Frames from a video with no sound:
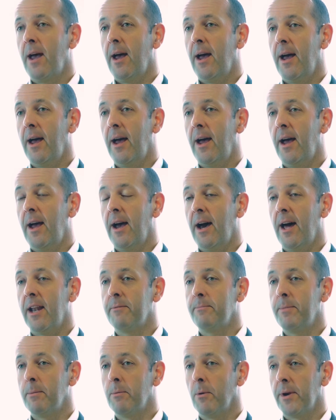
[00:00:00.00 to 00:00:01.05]
and
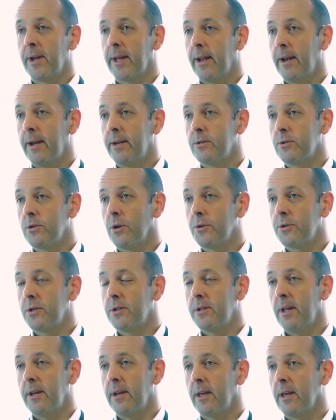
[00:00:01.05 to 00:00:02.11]
if people want to get in
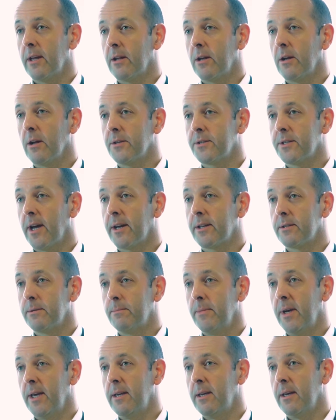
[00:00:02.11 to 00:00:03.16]
touch, then they can contact
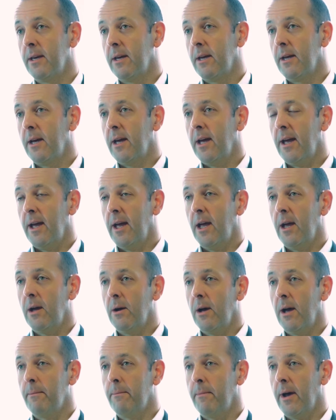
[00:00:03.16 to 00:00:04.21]
me,
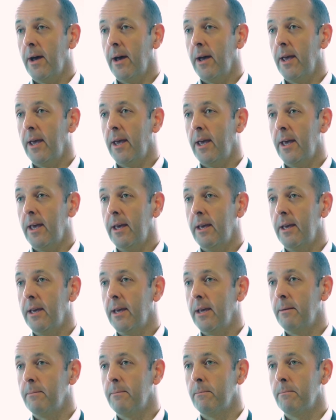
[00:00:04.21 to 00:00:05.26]
and
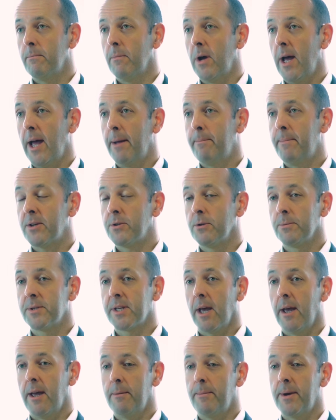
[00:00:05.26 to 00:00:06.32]
my best way to
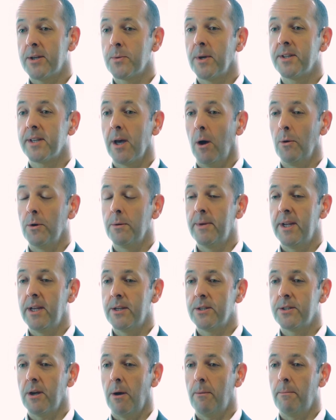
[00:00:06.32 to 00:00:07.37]
get hold of me
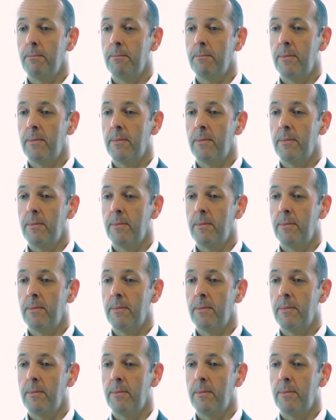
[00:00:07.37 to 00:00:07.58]
is on